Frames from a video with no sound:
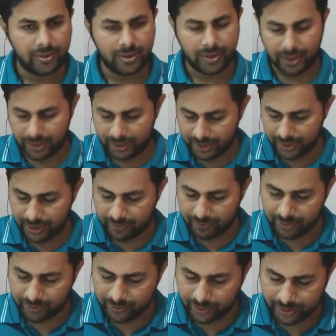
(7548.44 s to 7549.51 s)
it's equal
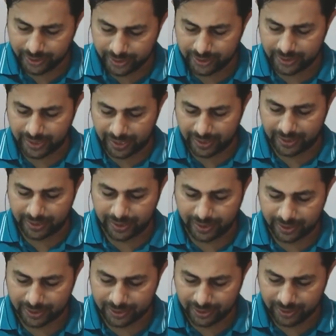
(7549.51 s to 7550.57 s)
to what? Its kinetic
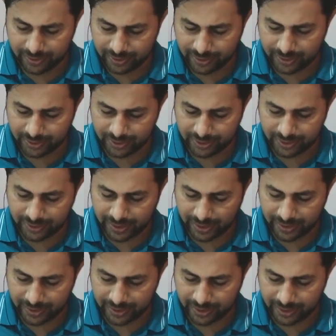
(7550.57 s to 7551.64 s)
energy. This is its
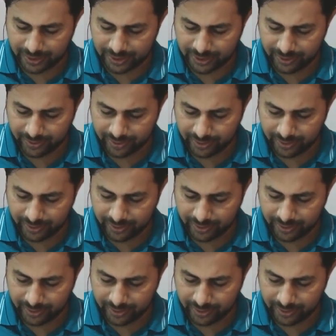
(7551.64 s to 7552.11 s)
kinetic energy.